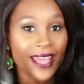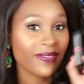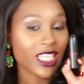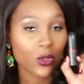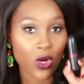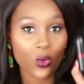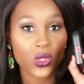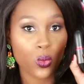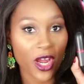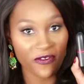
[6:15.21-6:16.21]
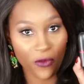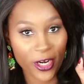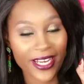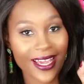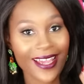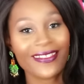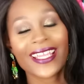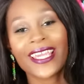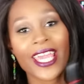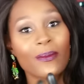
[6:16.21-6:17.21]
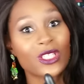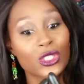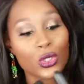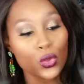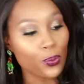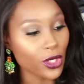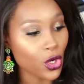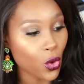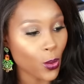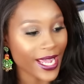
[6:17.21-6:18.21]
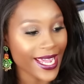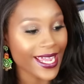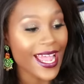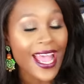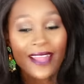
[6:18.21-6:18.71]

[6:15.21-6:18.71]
and this one was 149 They came super quick.